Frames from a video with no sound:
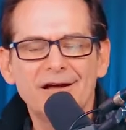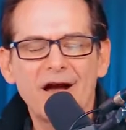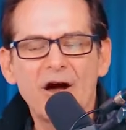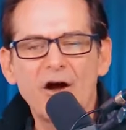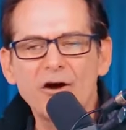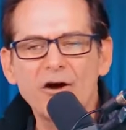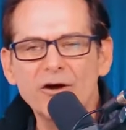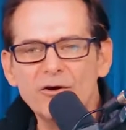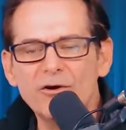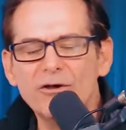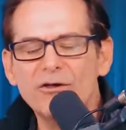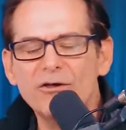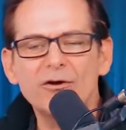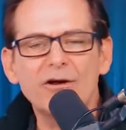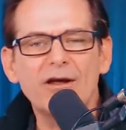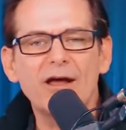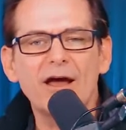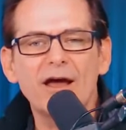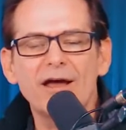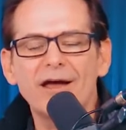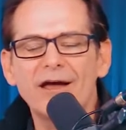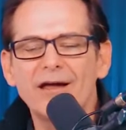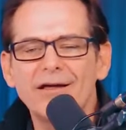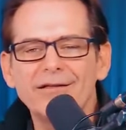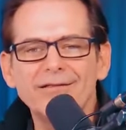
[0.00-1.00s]
Are you
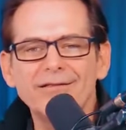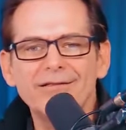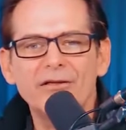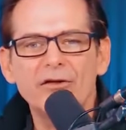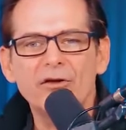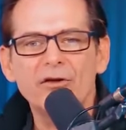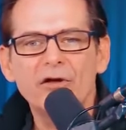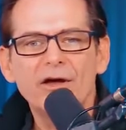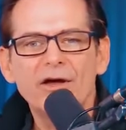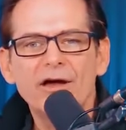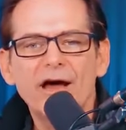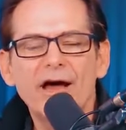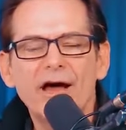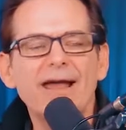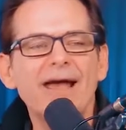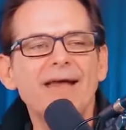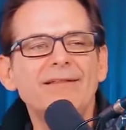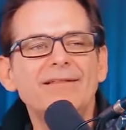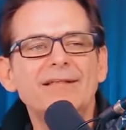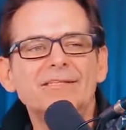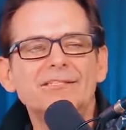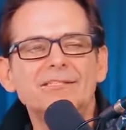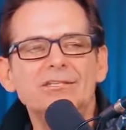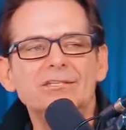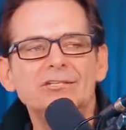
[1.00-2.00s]

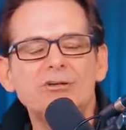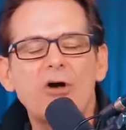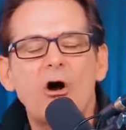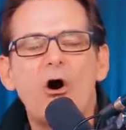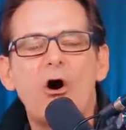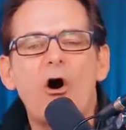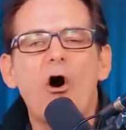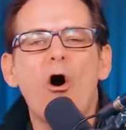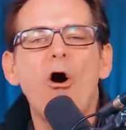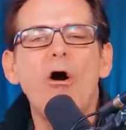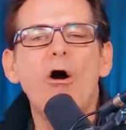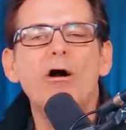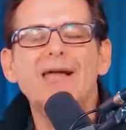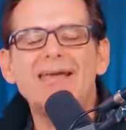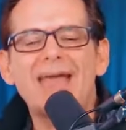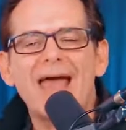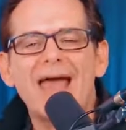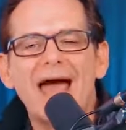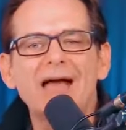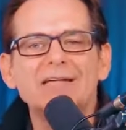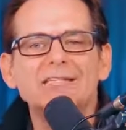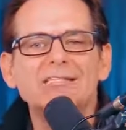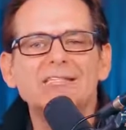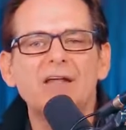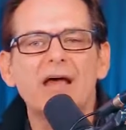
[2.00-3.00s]
again, this is all
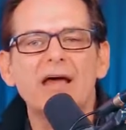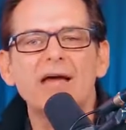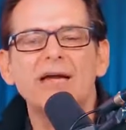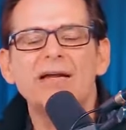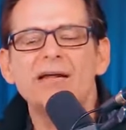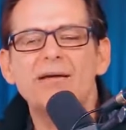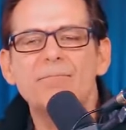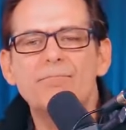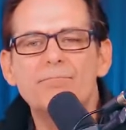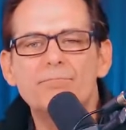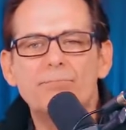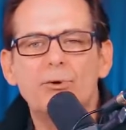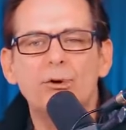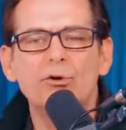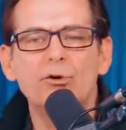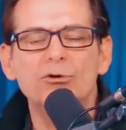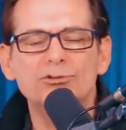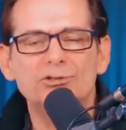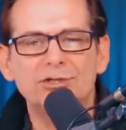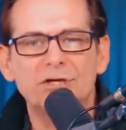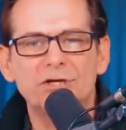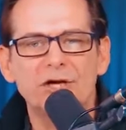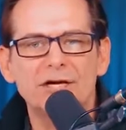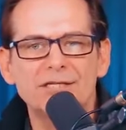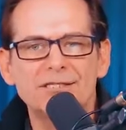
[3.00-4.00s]
gaslighting
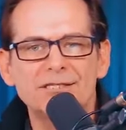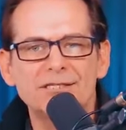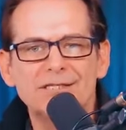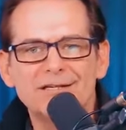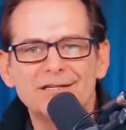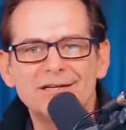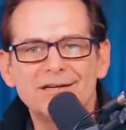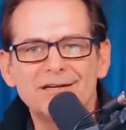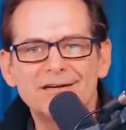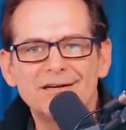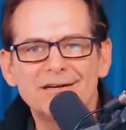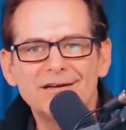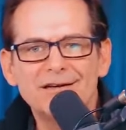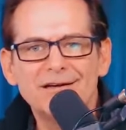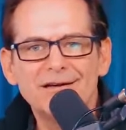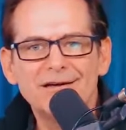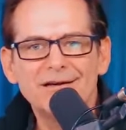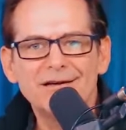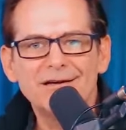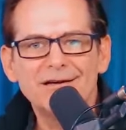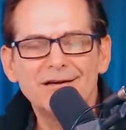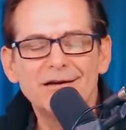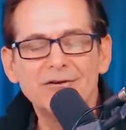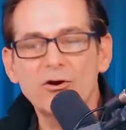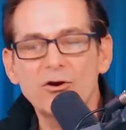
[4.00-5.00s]
bullshit.
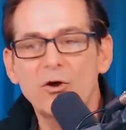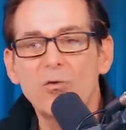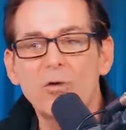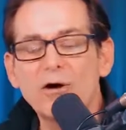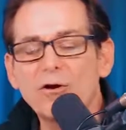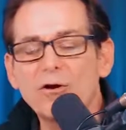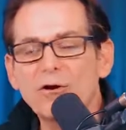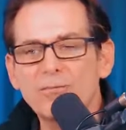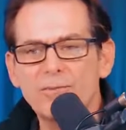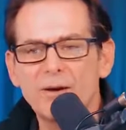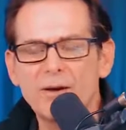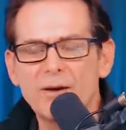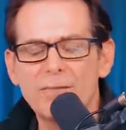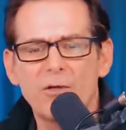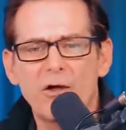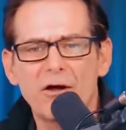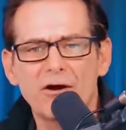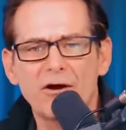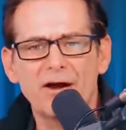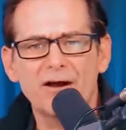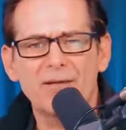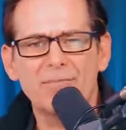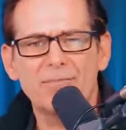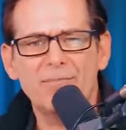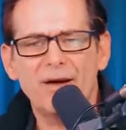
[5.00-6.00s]
And no wonder people
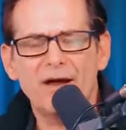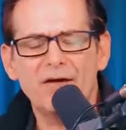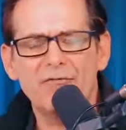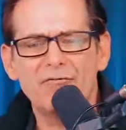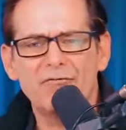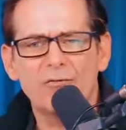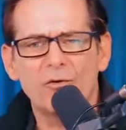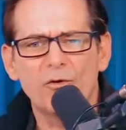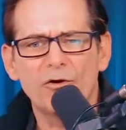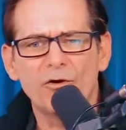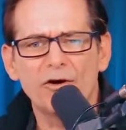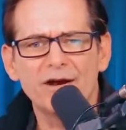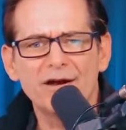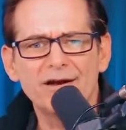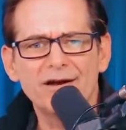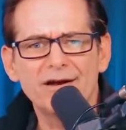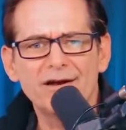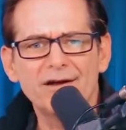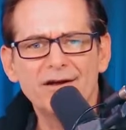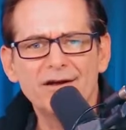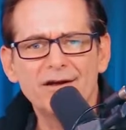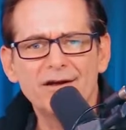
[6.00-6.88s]
aren't going to pay for it.